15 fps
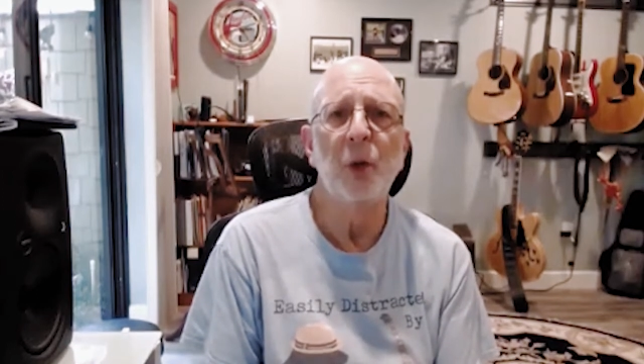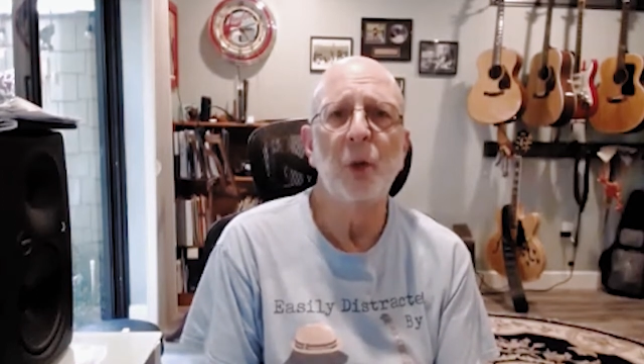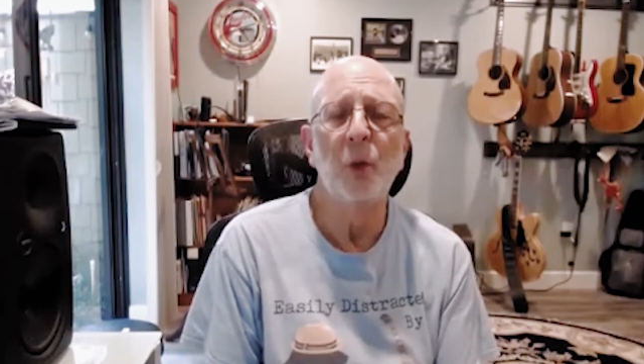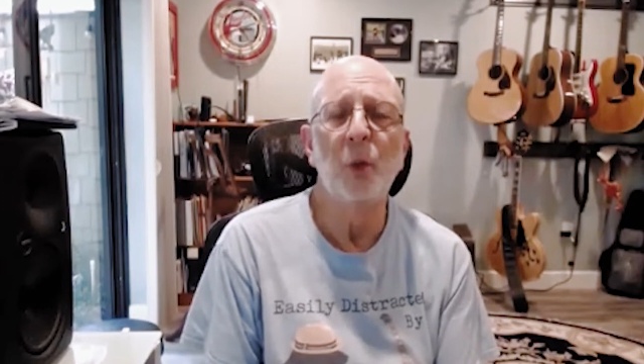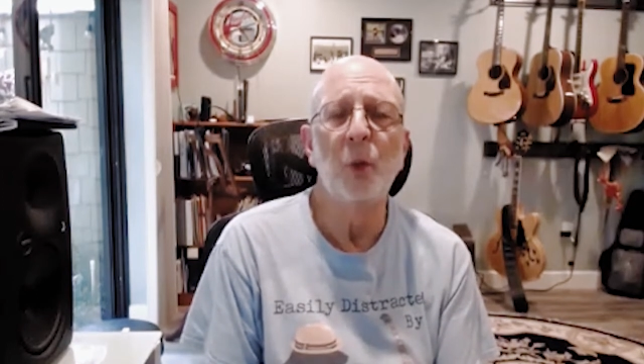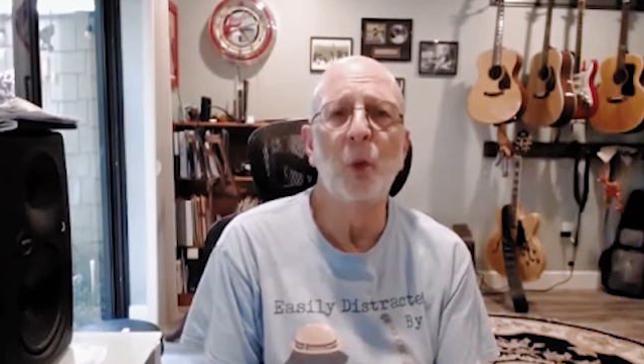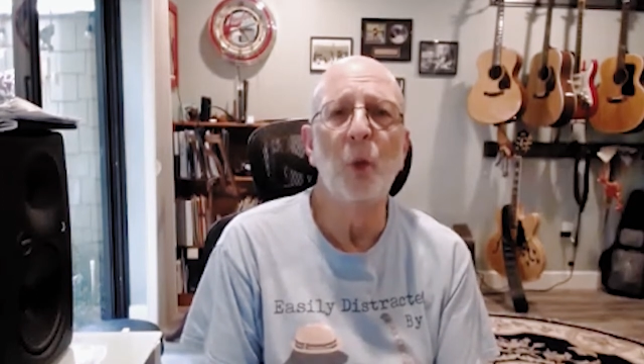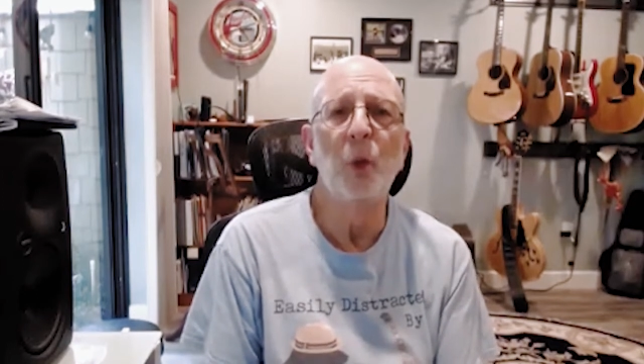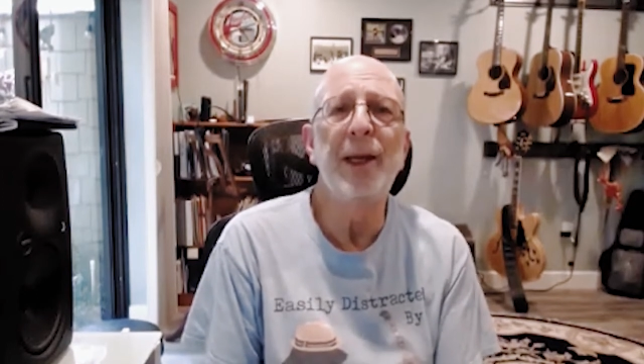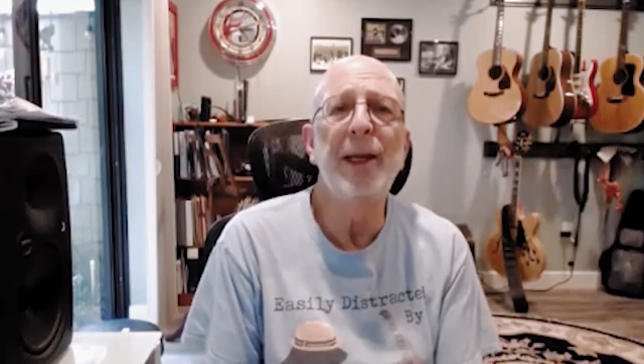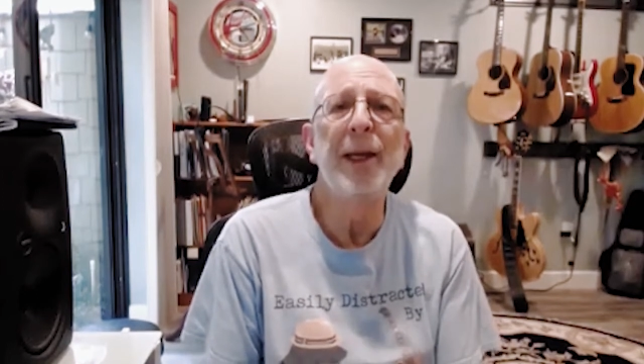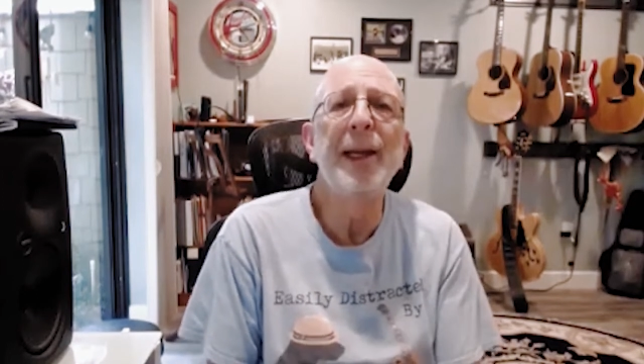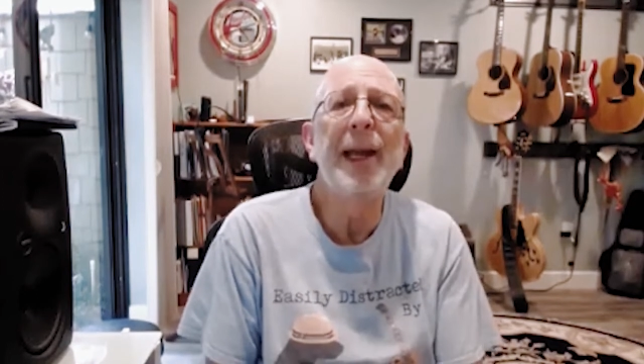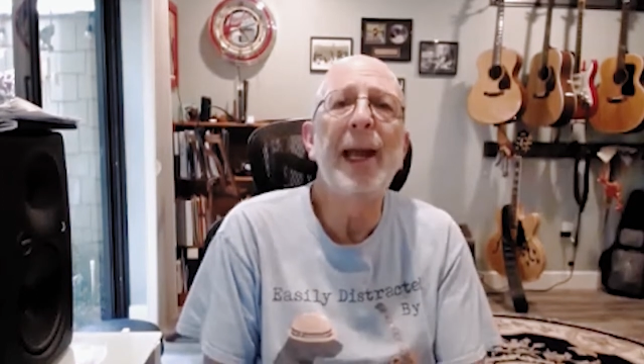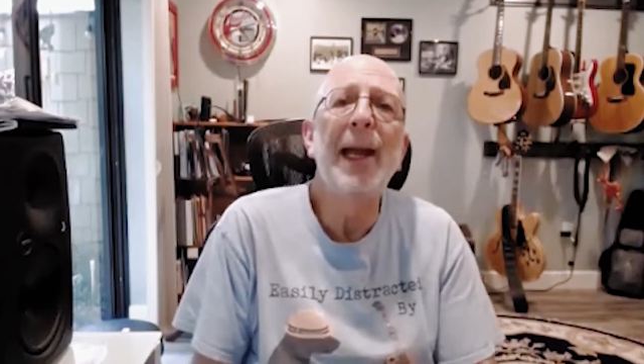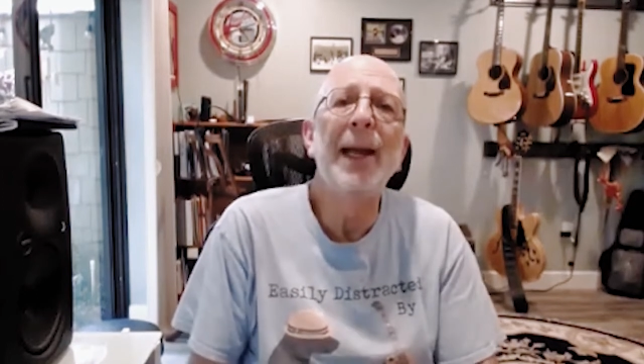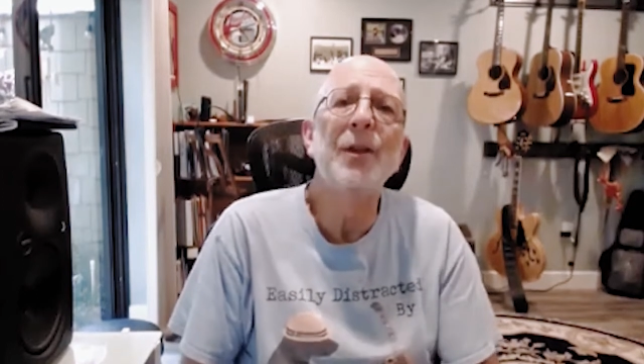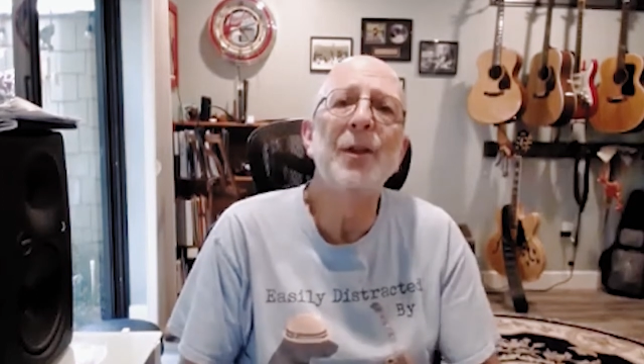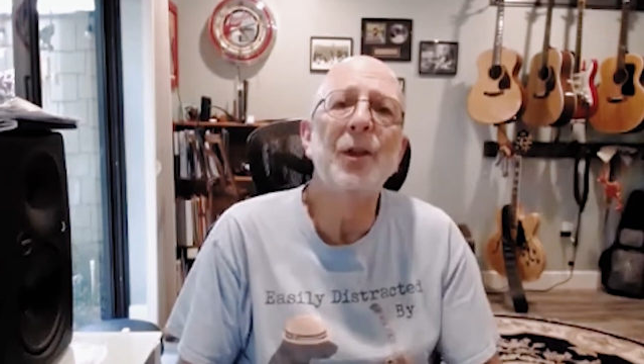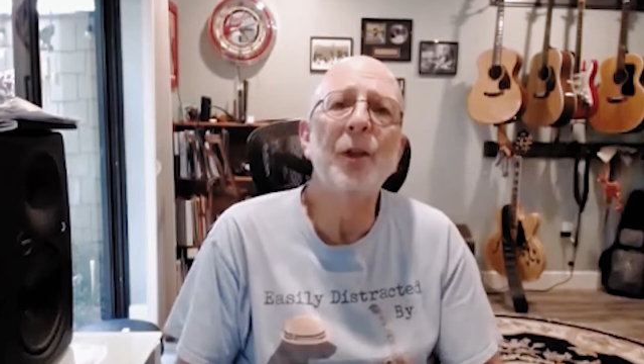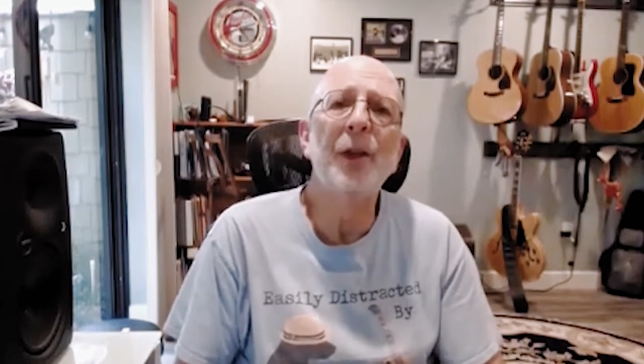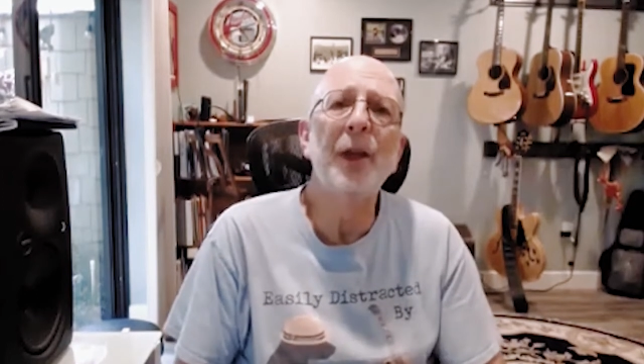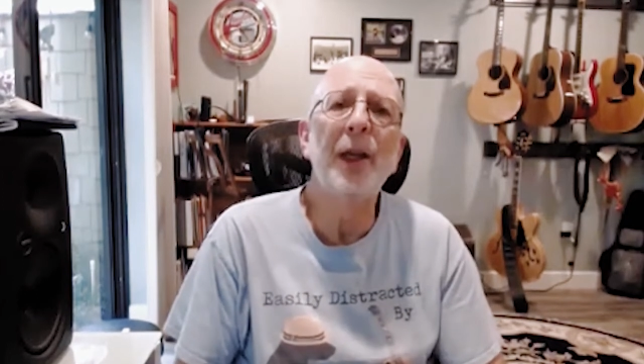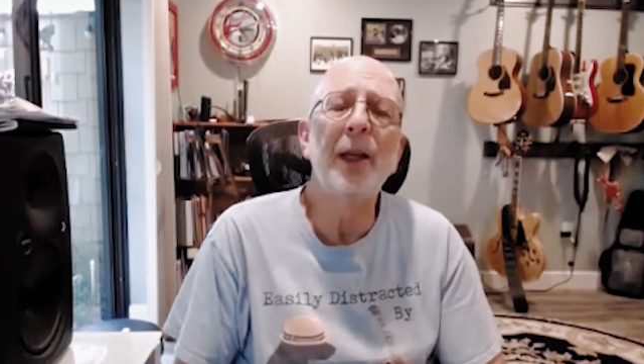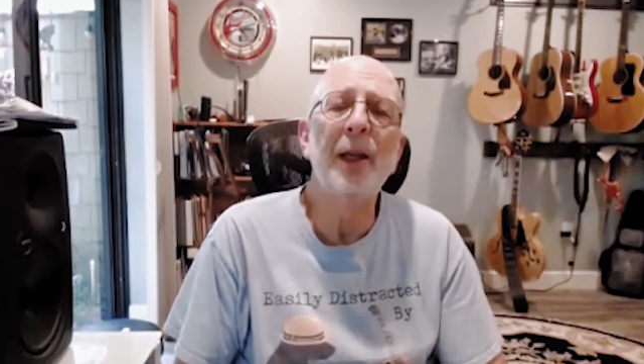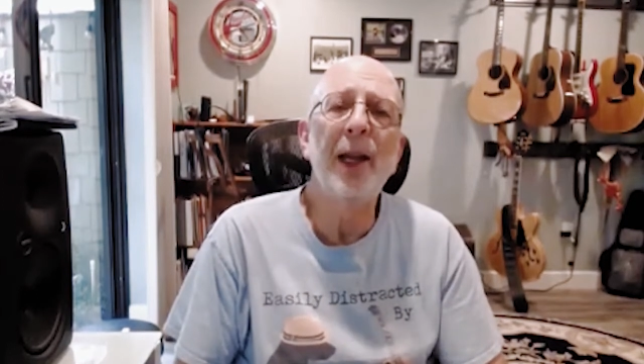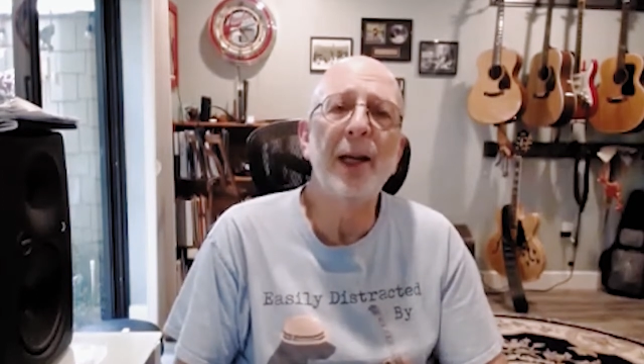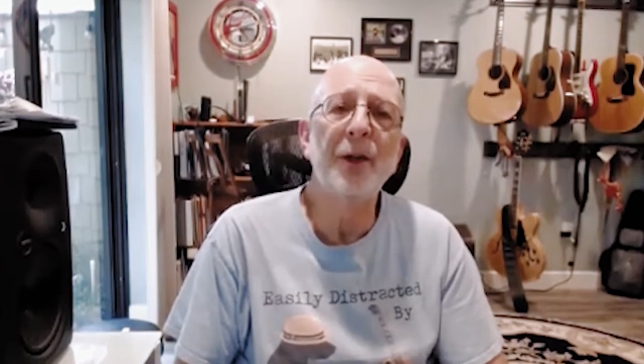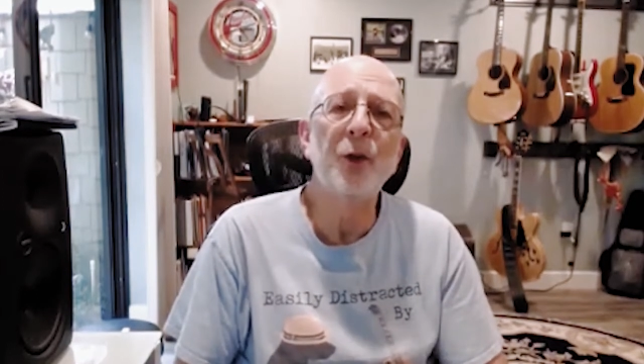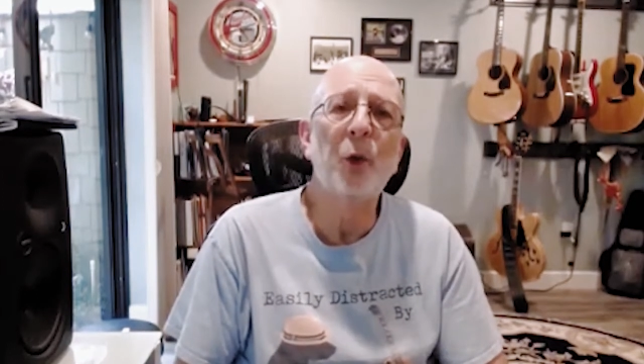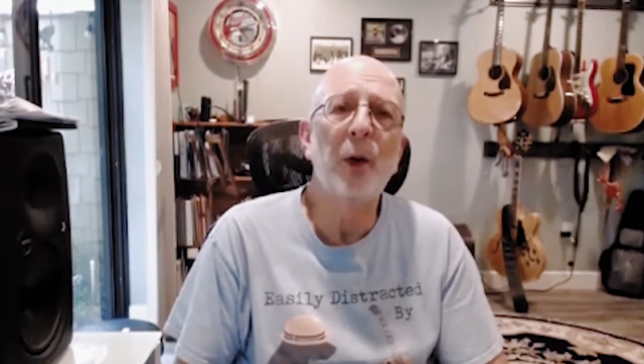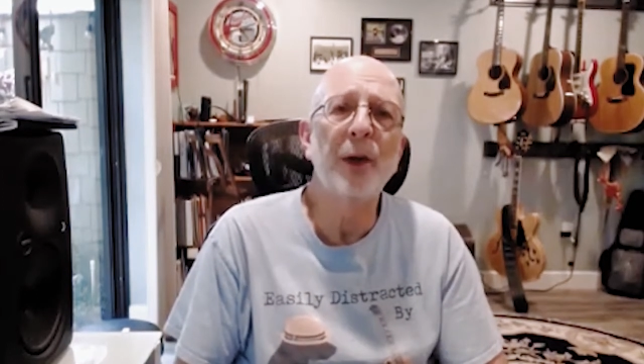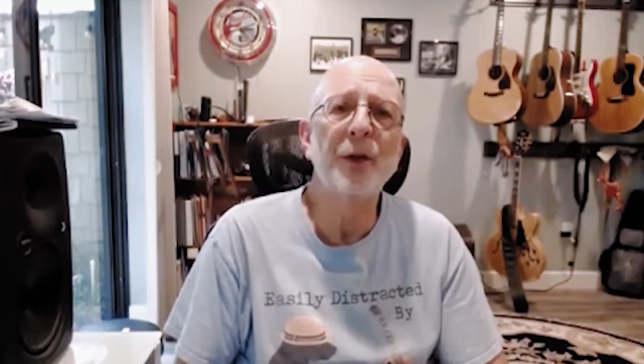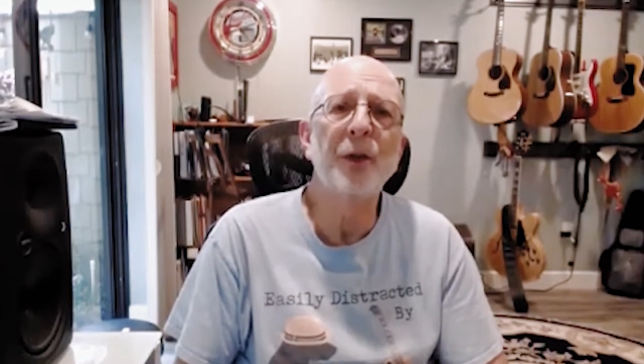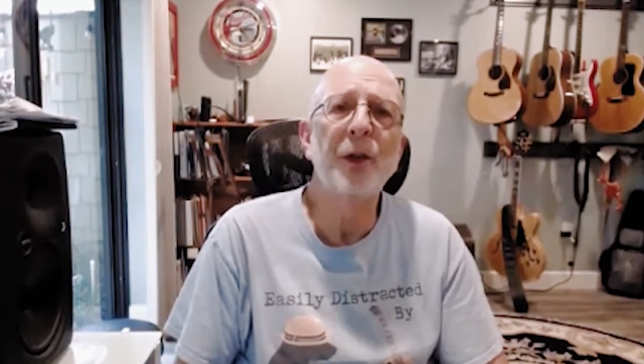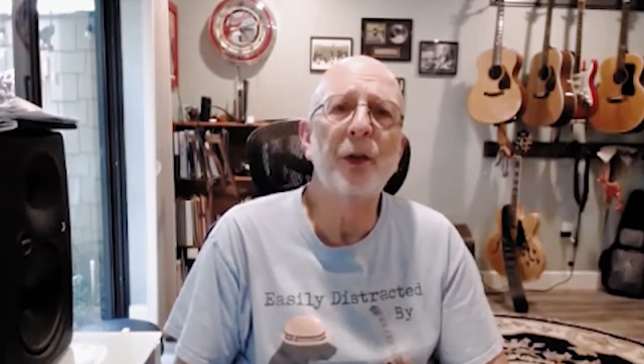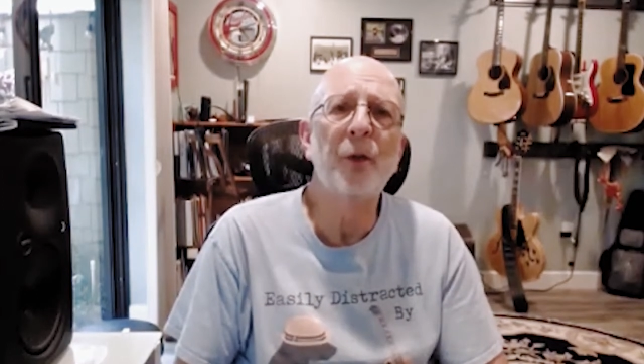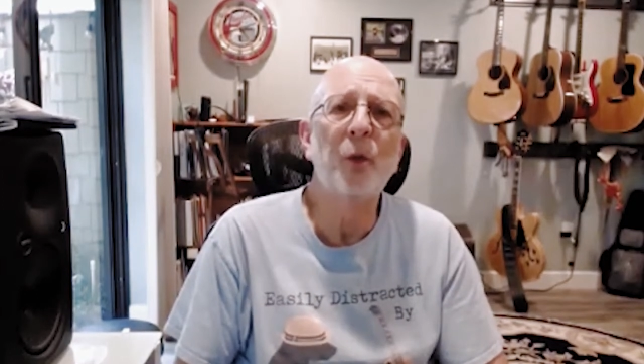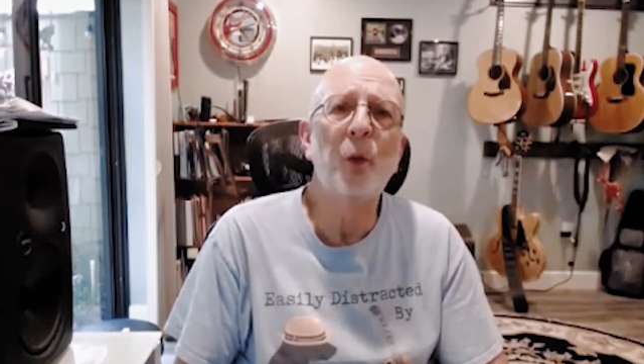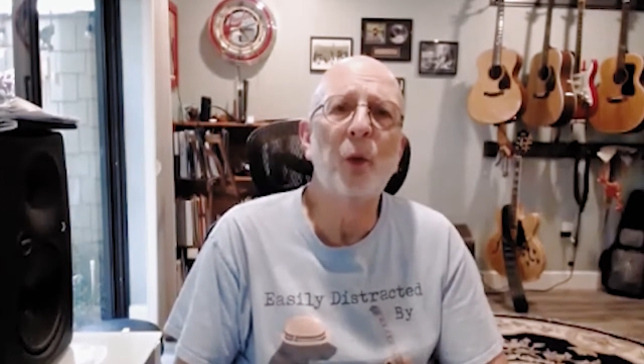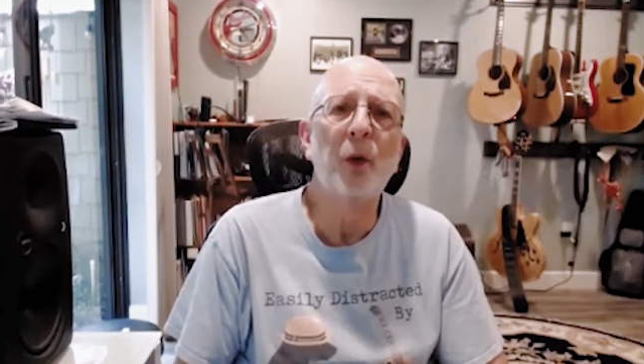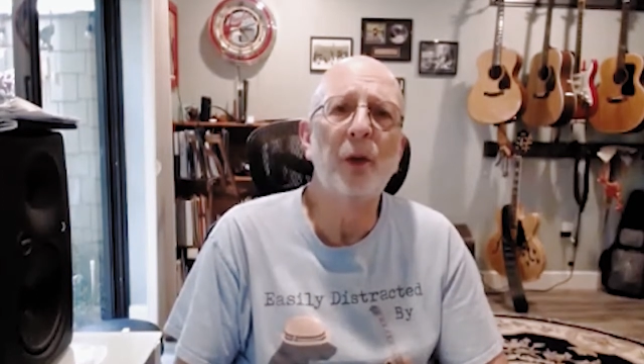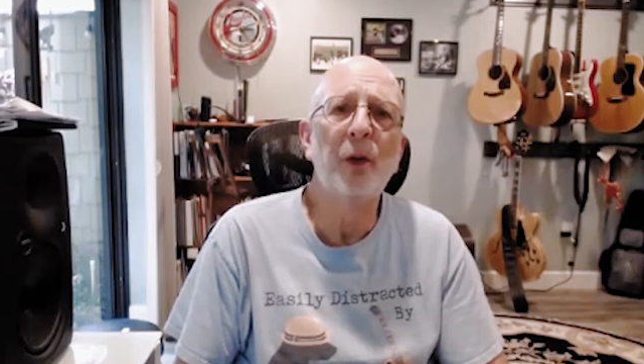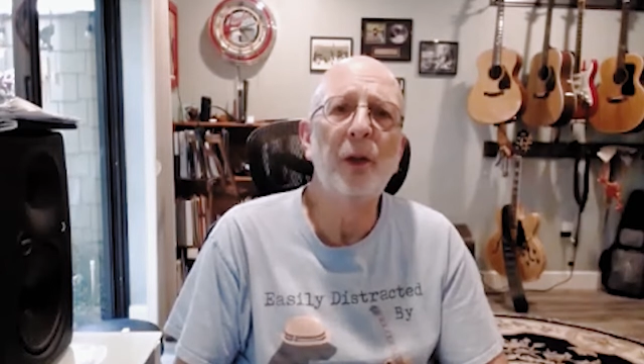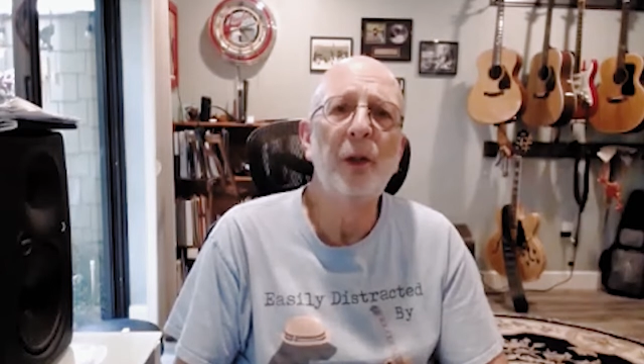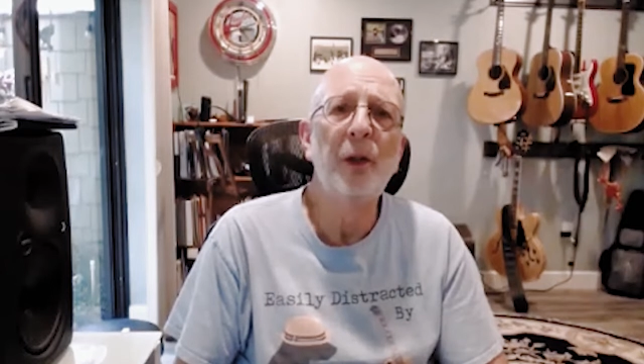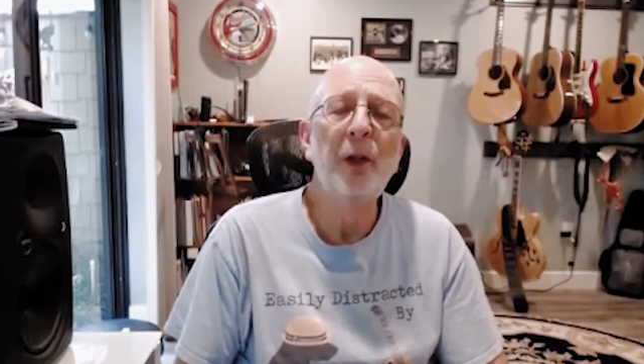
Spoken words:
We can answer the next question of, well,